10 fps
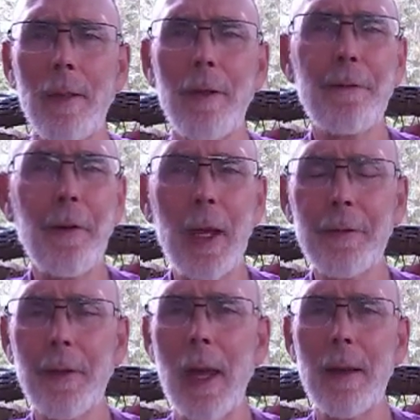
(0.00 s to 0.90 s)
The
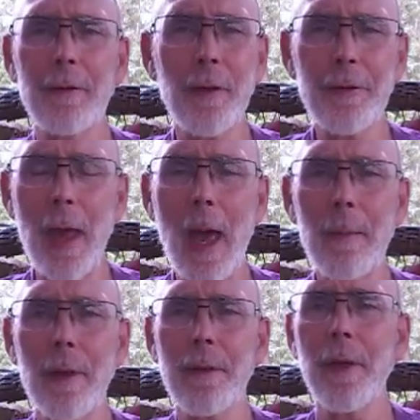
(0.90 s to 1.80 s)
feast days, the
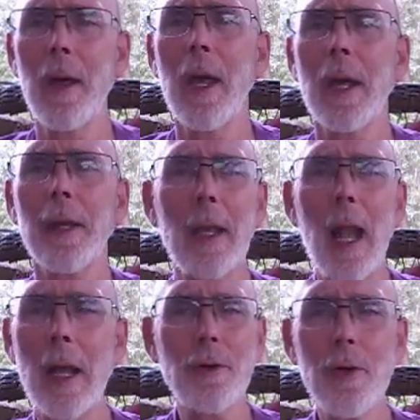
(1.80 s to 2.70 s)
Sabbath,
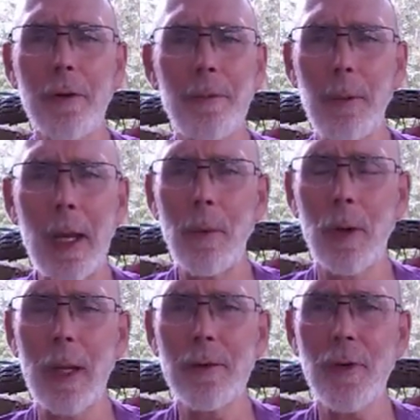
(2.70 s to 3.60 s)
cannot just be
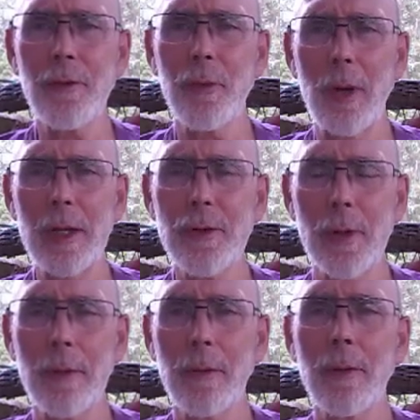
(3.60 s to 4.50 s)
religious
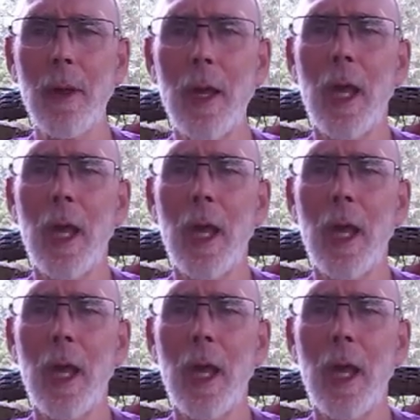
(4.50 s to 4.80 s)
traditions.